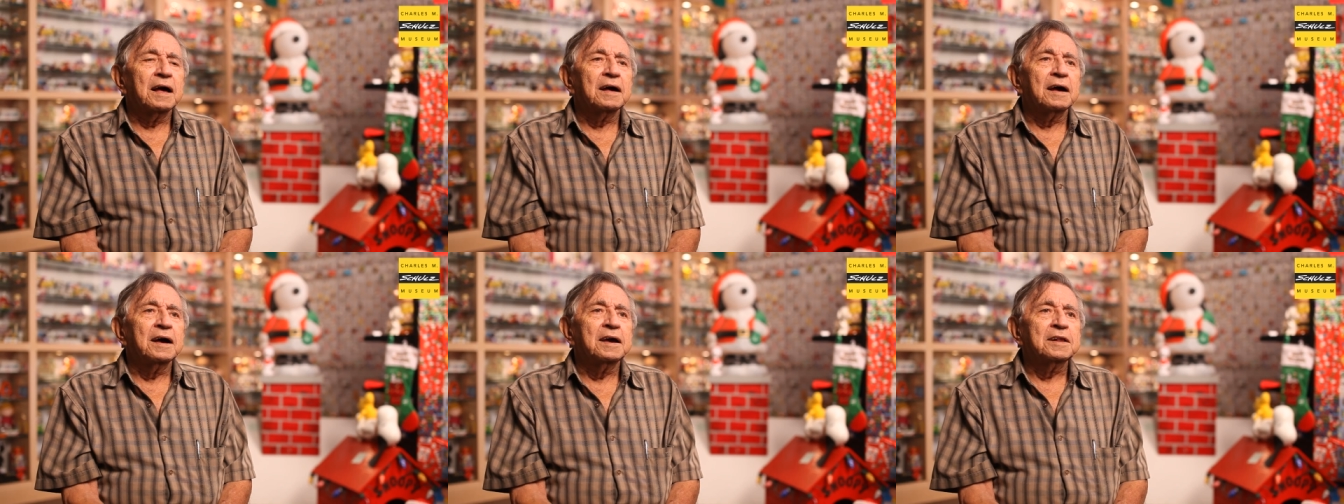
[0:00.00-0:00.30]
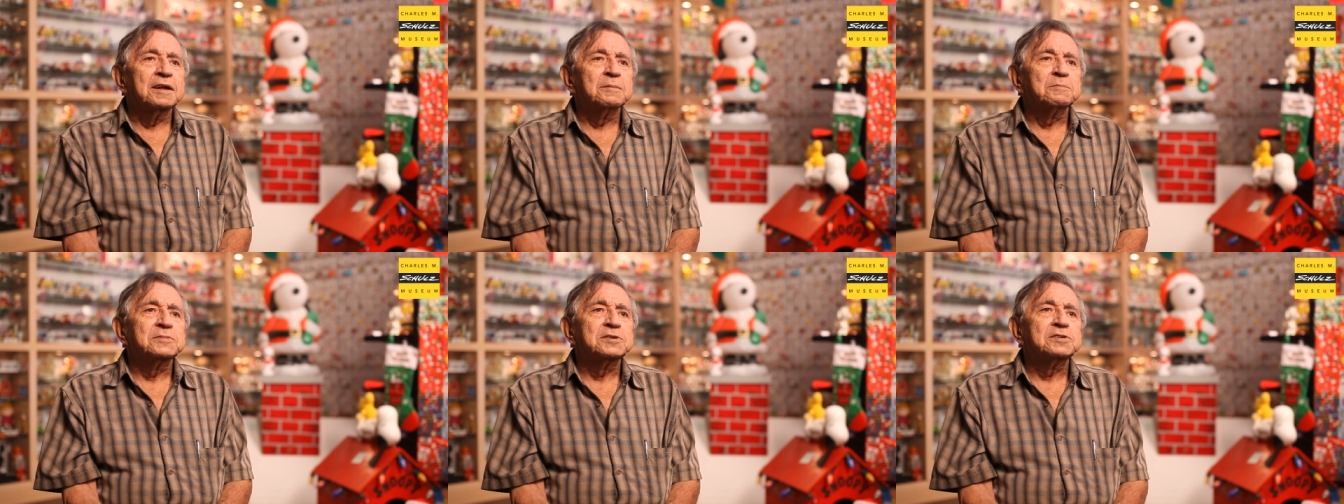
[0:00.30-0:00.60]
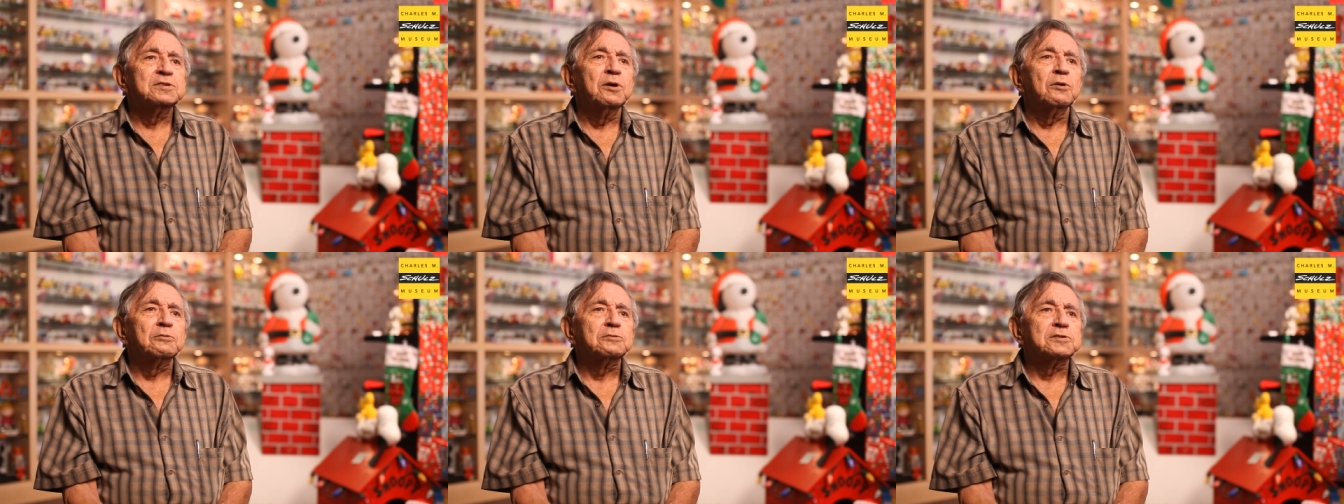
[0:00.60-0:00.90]

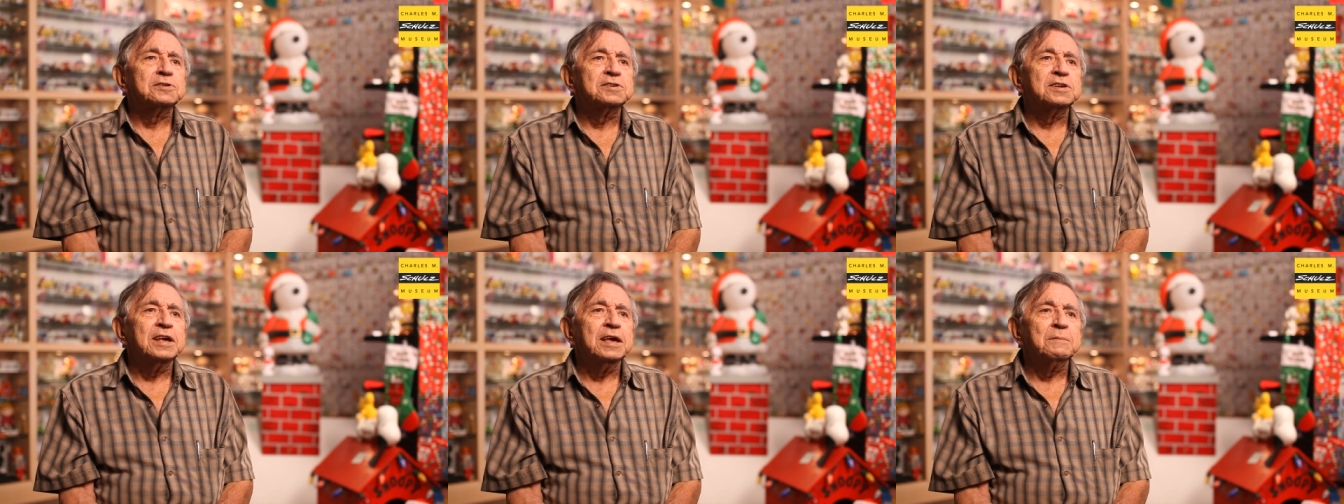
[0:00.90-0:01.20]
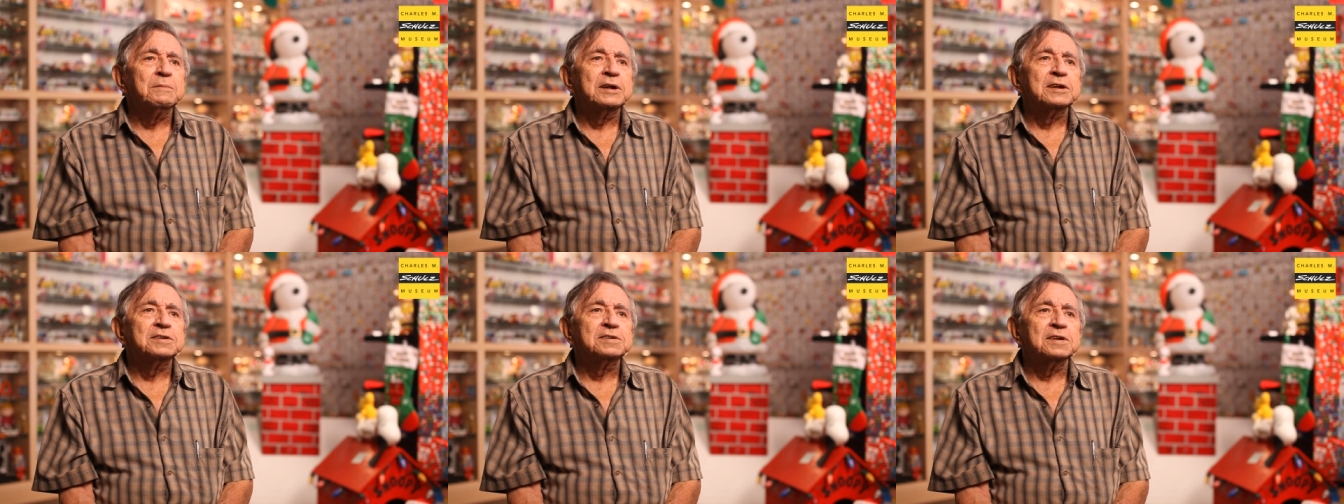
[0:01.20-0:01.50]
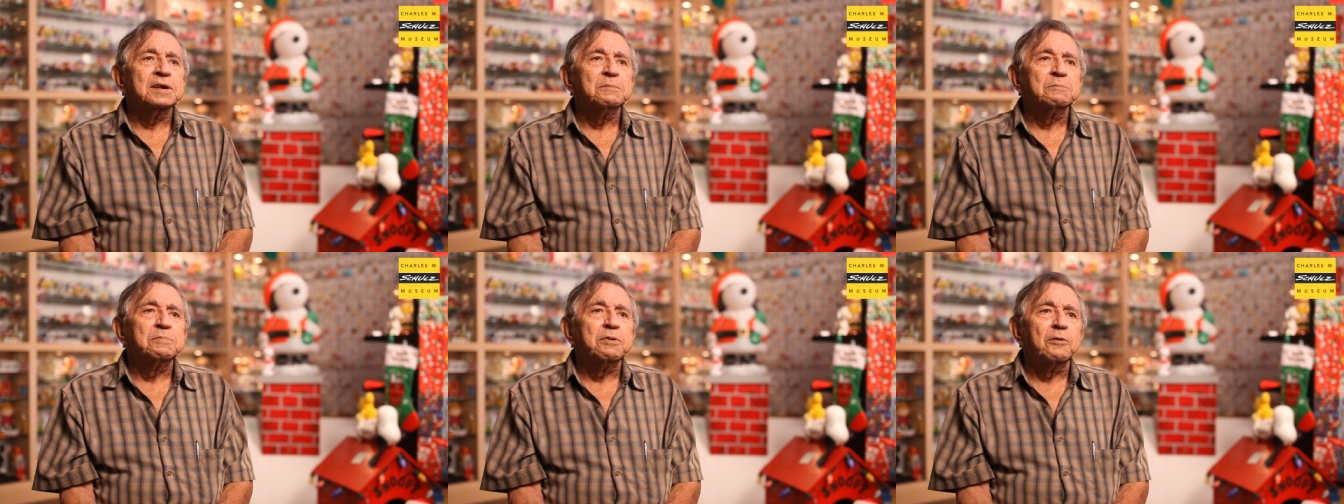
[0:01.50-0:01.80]
items don't seem as
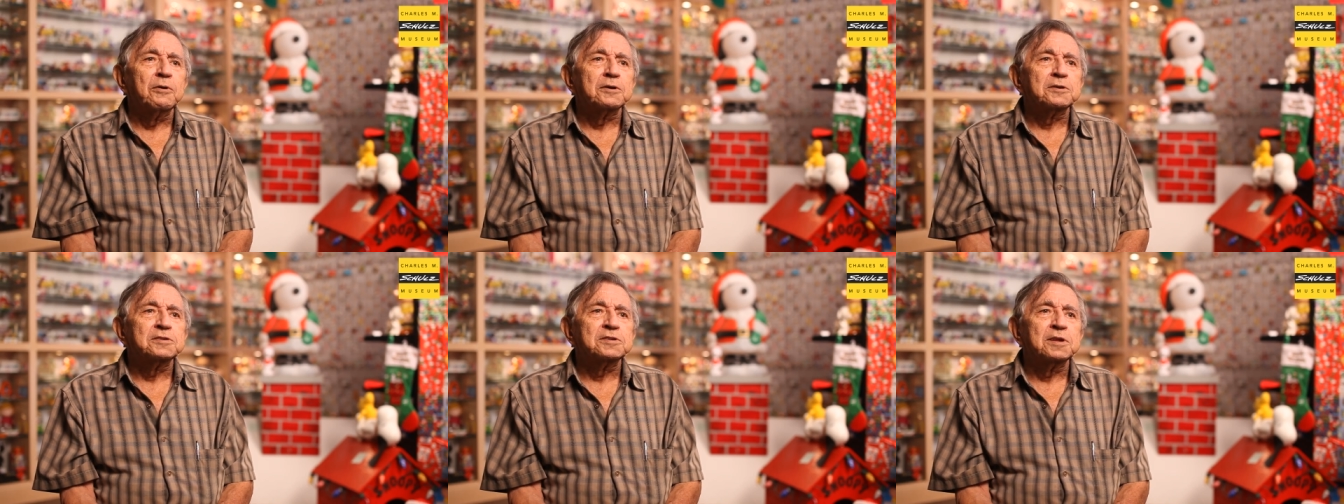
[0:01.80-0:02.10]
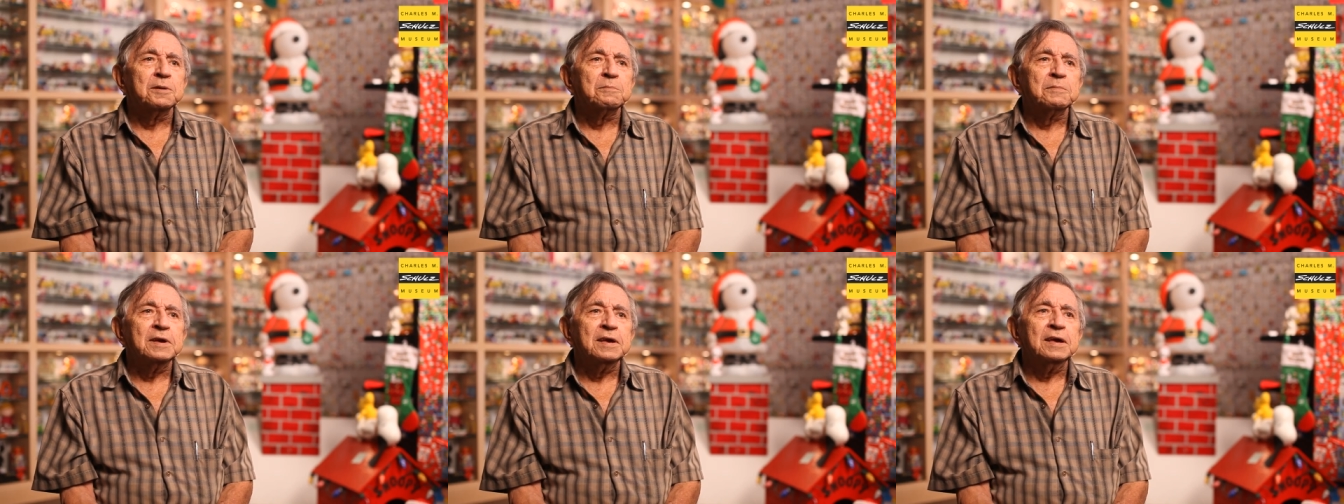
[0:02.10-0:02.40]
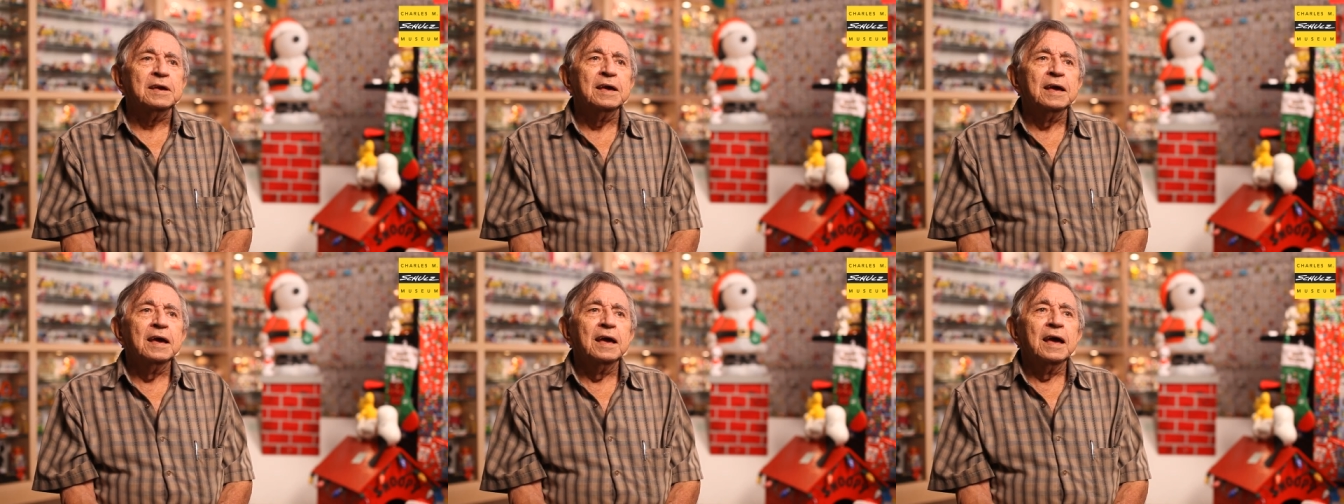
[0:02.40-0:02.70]
important to
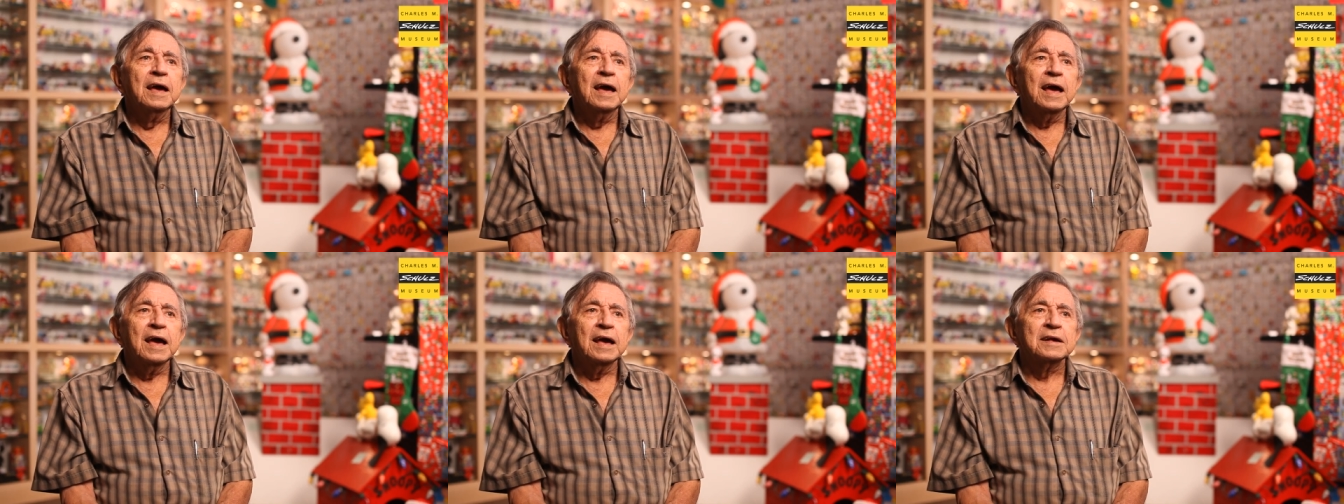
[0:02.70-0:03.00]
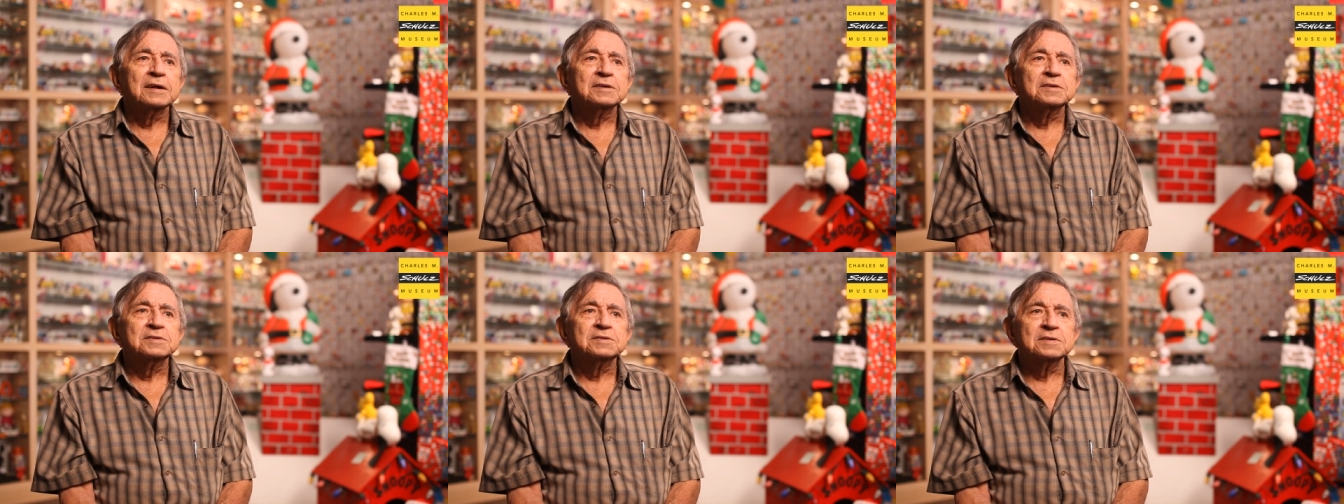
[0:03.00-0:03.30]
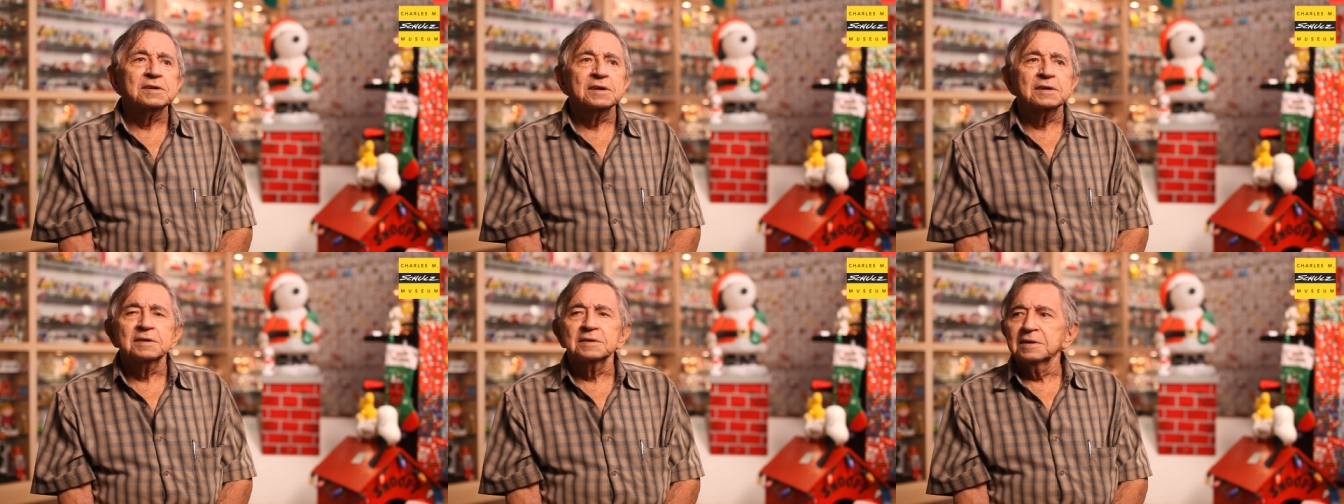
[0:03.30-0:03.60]
me as